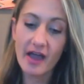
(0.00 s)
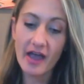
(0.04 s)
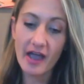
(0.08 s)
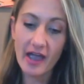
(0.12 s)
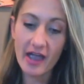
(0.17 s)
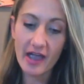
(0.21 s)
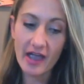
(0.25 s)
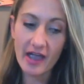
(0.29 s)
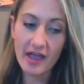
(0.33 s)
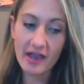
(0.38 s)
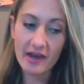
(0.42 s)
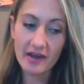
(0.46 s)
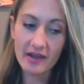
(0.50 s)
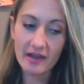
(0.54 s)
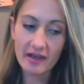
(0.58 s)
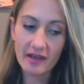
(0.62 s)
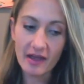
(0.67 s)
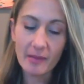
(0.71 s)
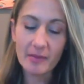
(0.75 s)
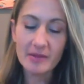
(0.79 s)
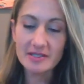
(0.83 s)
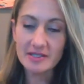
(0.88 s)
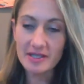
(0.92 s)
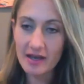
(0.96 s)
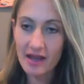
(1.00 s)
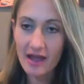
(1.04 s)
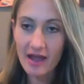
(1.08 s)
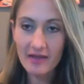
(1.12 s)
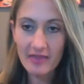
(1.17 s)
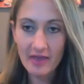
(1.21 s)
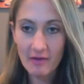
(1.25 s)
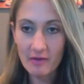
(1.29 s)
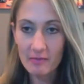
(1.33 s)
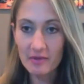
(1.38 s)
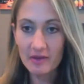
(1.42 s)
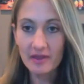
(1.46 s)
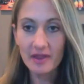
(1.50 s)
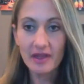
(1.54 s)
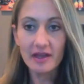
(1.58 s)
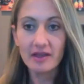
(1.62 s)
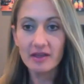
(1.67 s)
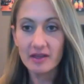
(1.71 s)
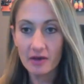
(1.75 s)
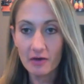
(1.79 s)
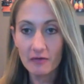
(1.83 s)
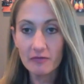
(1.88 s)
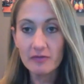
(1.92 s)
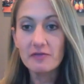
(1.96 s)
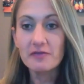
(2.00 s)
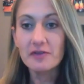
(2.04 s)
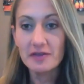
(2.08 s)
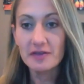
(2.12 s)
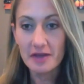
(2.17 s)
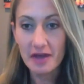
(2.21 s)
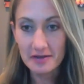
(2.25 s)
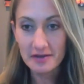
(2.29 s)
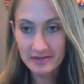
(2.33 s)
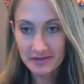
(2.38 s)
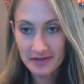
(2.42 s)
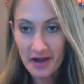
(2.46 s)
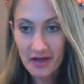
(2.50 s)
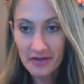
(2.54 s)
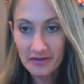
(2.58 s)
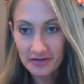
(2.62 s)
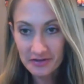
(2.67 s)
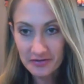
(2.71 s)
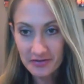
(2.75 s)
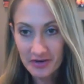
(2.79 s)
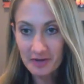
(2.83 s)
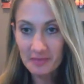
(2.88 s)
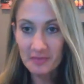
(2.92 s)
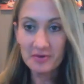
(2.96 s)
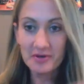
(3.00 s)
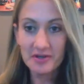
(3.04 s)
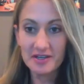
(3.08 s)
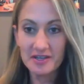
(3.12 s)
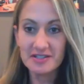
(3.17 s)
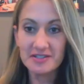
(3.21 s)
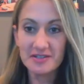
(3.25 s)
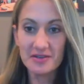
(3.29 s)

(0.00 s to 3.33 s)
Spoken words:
and I mean today that would be like $50,000, right, Monique?